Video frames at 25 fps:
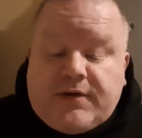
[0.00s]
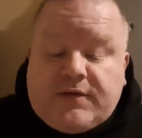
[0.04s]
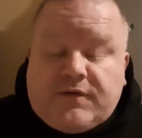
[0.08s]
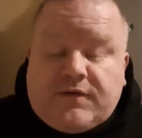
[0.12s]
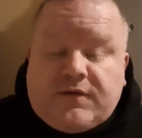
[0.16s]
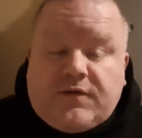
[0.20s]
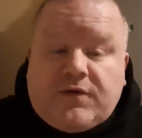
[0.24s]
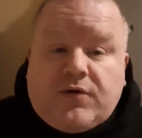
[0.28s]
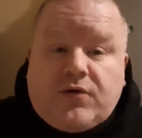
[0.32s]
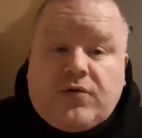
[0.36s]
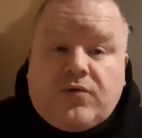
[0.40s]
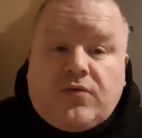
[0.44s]

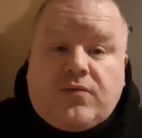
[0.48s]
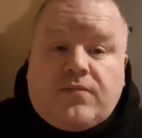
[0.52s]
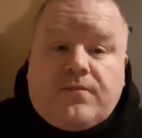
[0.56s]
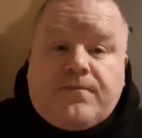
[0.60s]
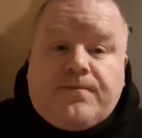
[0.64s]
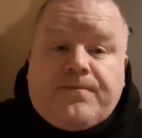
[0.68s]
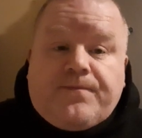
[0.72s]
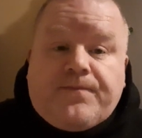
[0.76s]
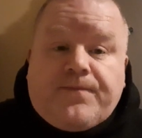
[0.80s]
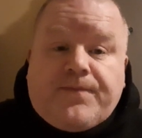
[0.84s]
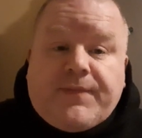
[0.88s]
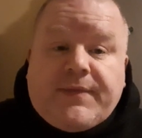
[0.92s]
to
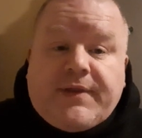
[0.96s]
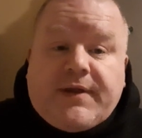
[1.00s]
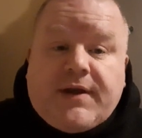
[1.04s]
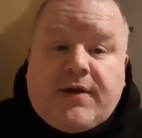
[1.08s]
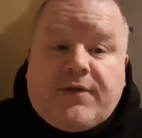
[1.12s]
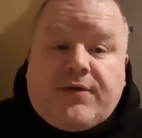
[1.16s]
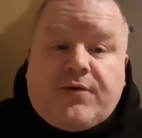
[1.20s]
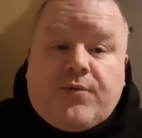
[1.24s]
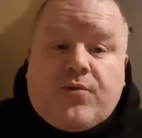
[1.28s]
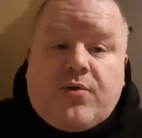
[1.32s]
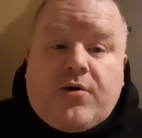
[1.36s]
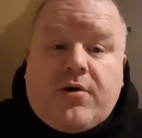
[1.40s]

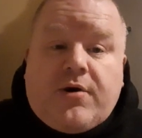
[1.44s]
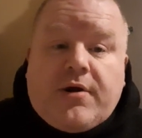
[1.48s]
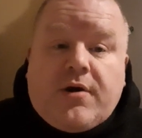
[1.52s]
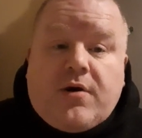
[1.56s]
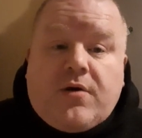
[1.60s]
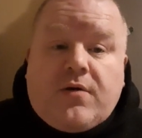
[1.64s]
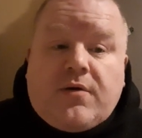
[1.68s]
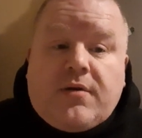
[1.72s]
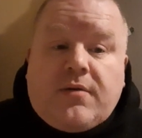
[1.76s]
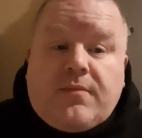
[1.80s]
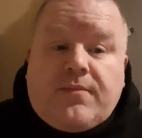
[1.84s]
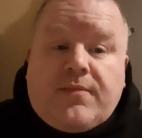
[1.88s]
get the word
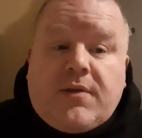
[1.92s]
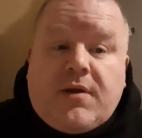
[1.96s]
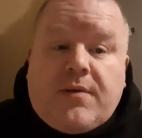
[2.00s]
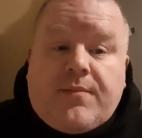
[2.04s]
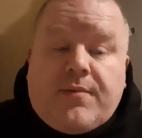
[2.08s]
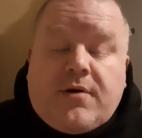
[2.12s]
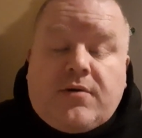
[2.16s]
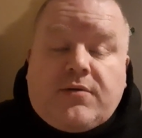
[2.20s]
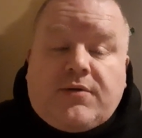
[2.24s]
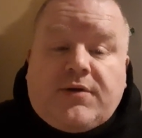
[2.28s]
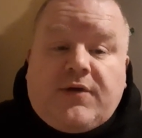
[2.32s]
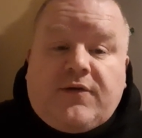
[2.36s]
out
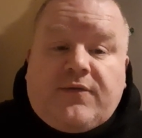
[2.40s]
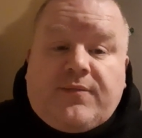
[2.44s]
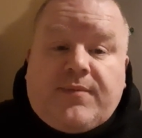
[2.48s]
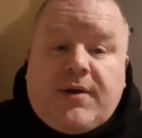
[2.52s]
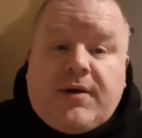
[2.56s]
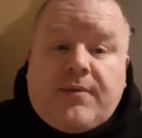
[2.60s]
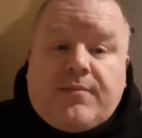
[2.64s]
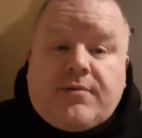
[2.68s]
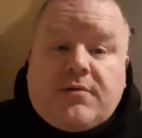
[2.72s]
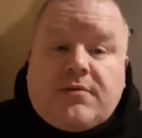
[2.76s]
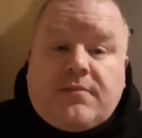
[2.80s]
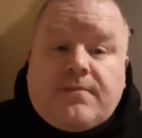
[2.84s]
about these
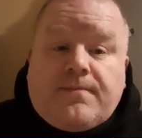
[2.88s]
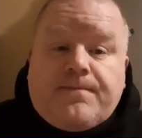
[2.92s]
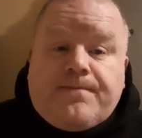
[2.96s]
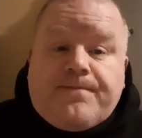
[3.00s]
people.